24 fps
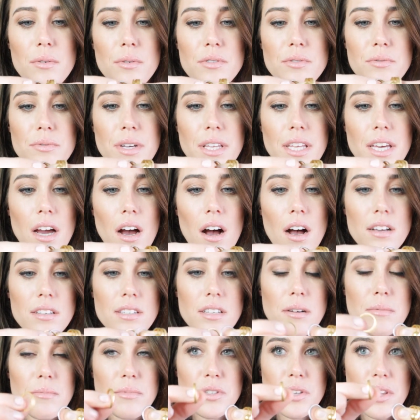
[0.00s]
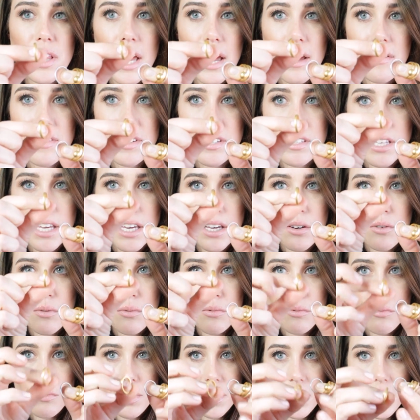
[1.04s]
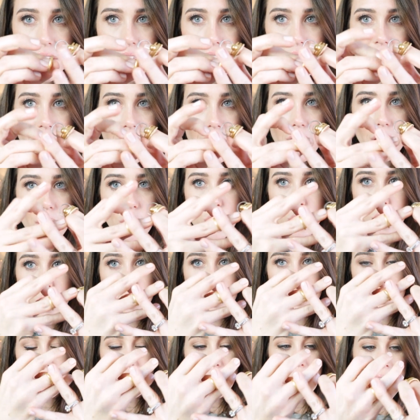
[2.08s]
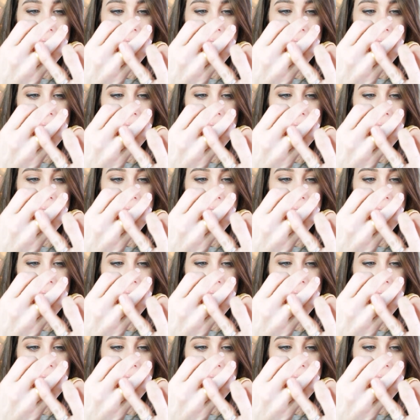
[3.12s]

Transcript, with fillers: it was really awesome. So they have this like really thick gold